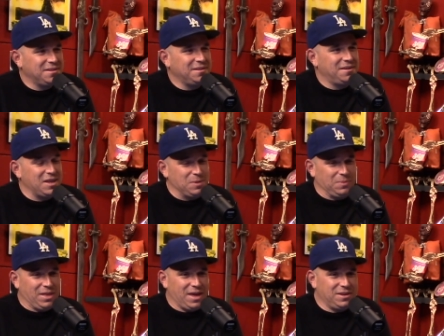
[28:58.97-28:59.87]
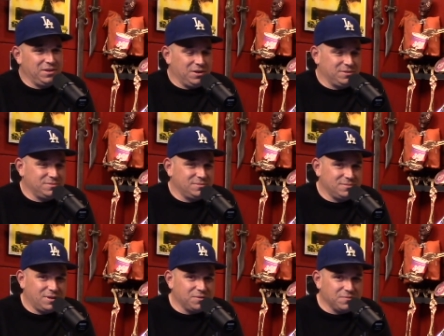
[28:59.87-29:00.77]
And I'm glad, I don't
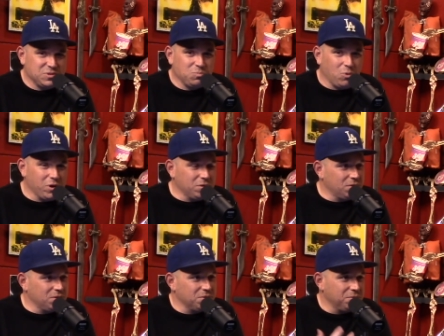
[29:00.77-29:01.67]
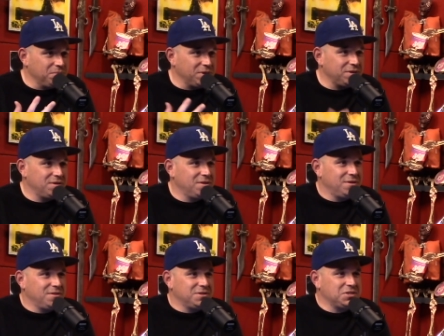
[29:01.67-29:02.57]
know if spoiler alert, but
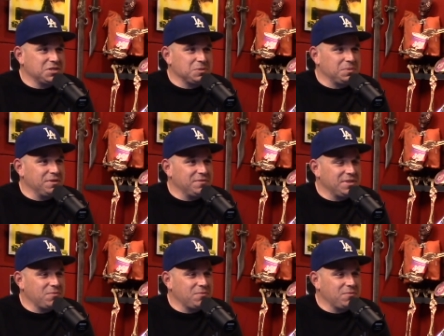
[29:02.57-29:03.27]
she ends up living.